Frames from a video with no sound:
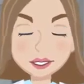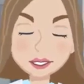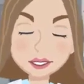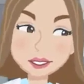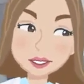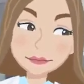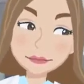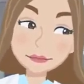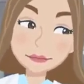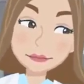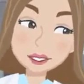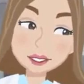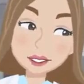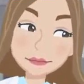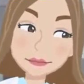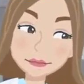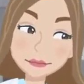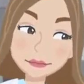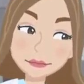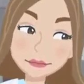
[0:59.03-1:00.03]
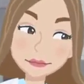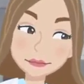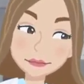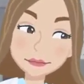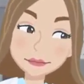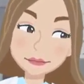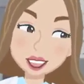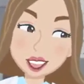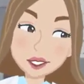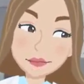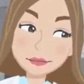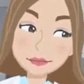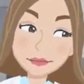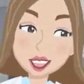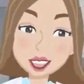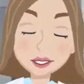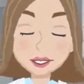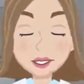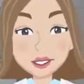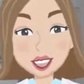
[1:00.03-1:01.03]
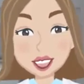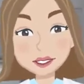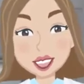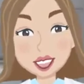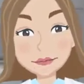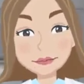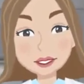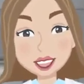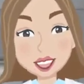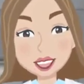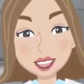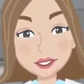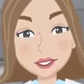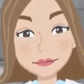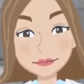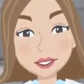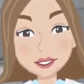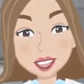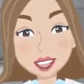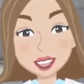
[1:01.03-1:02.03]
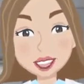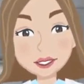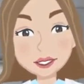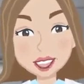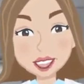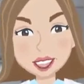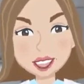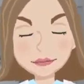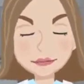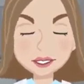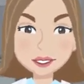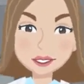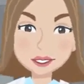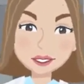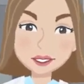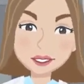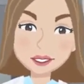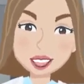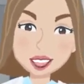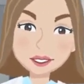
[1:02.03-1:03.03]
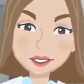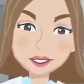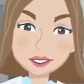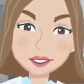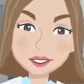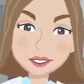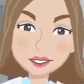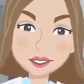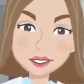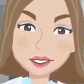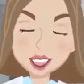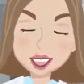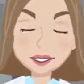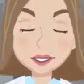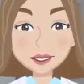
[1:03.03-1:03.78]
staining protocol. There are many protocols available, and they include steps or conditions